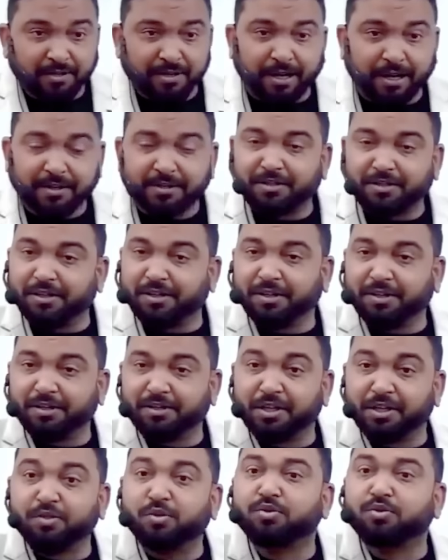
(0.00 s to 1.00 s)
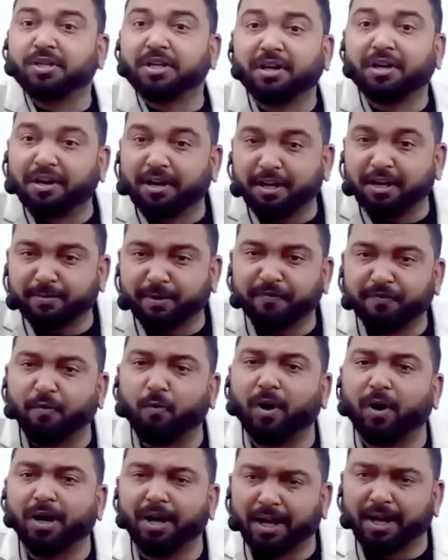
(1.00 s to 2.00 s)
that just to see her husband
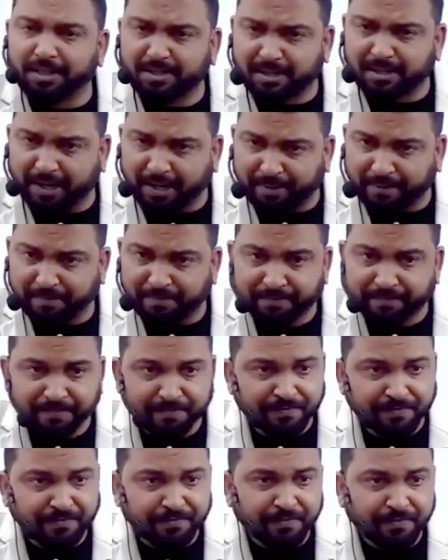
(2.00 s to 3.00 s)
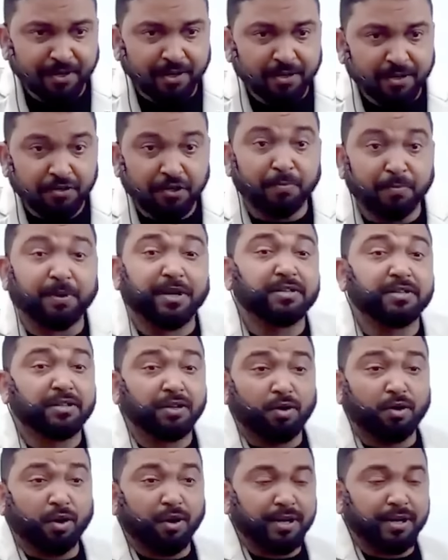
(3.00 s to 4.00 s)
for one last time, she prays
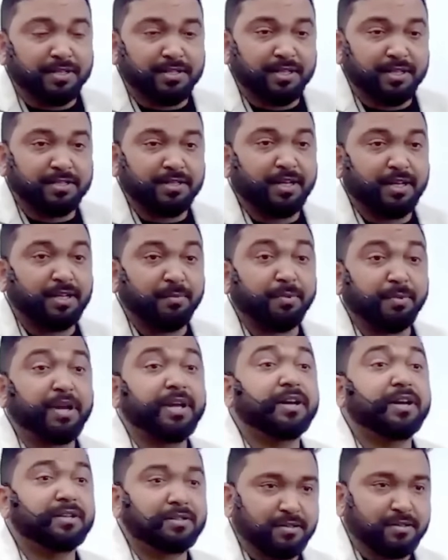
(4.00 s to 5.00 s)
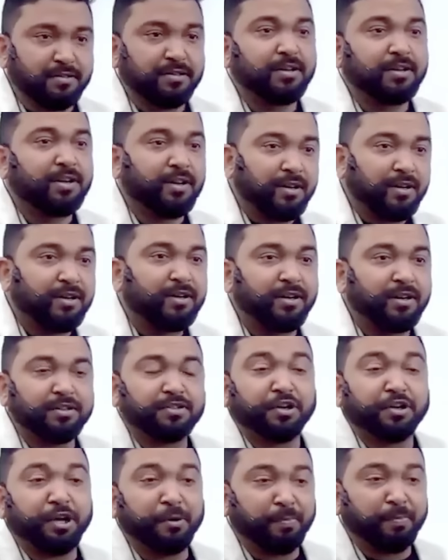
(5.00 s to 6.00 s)
the goddesses, and the prayer is,
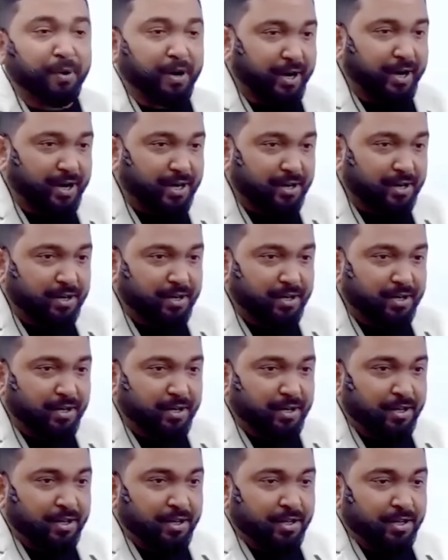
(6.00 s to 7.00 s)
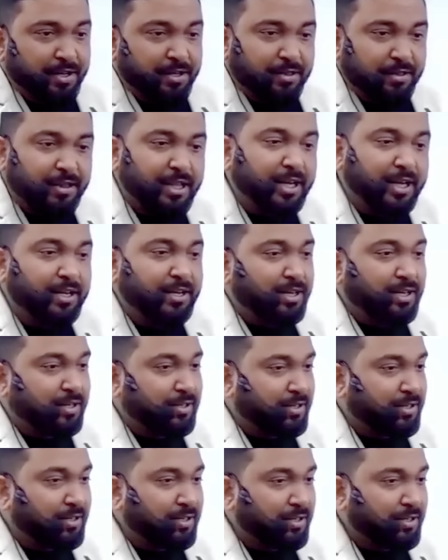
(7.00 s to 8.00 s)
it's a deep prayer. Then
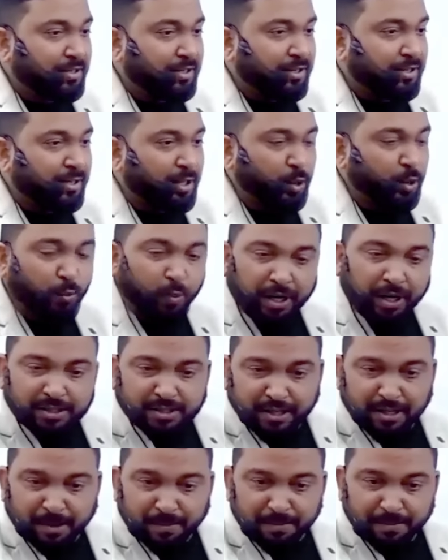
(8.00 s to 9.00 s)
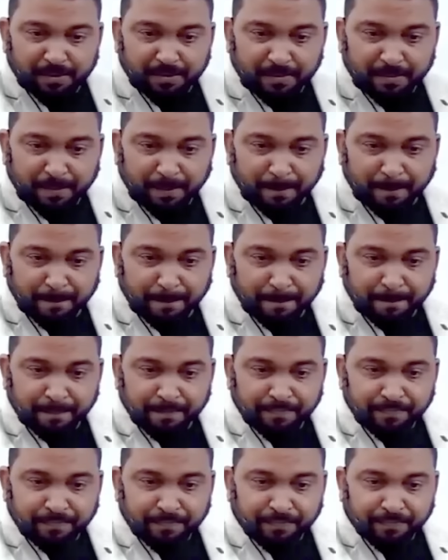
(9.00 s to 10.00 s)
he wakes up
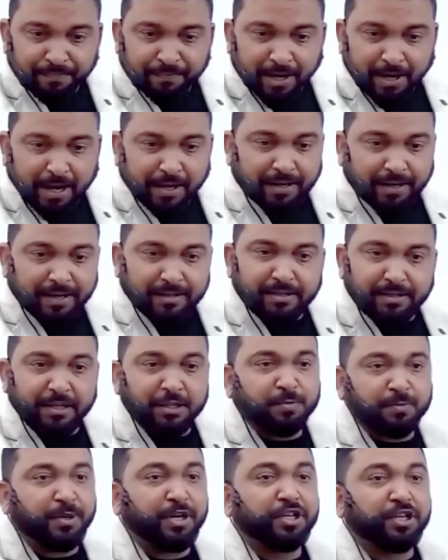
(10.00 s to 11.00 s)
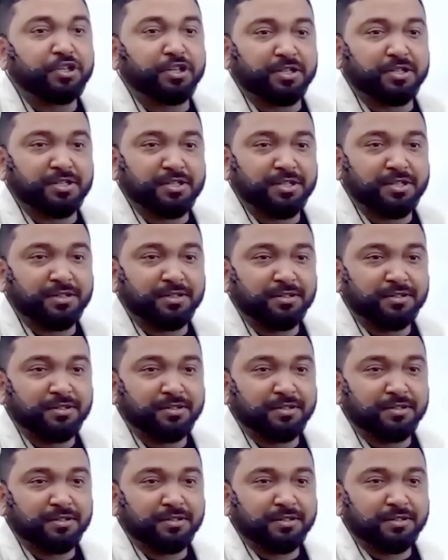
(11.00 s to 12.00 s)
and gets inspirations.
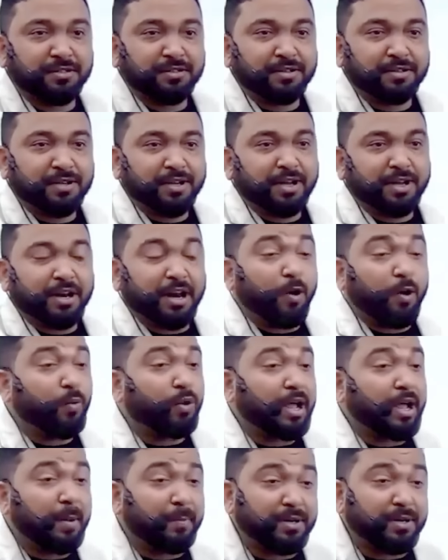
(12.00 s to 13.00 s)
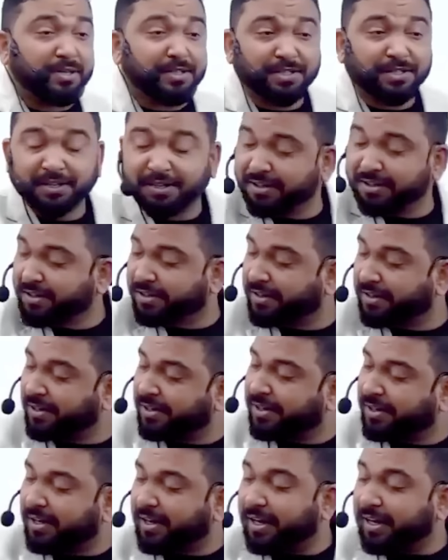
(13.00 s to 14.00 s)
Now what happens?
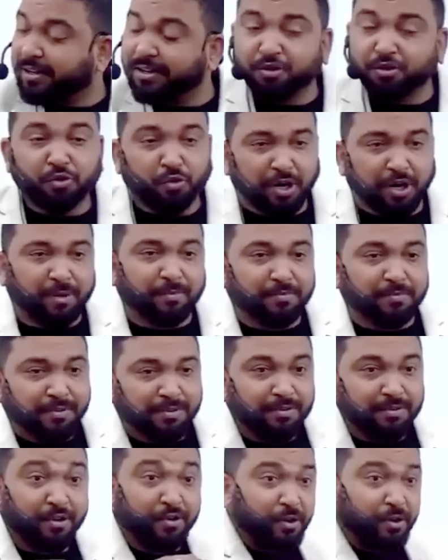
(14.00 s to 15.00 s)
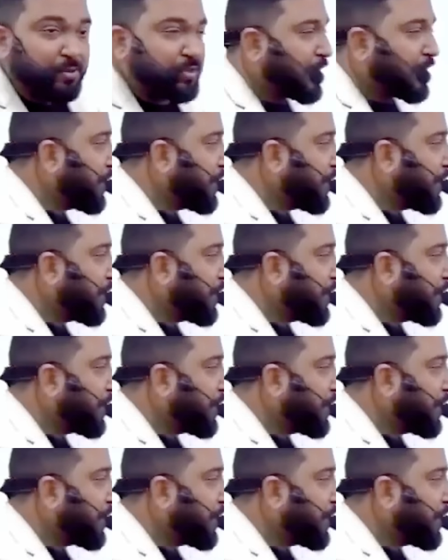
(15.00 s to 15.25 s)
In the dream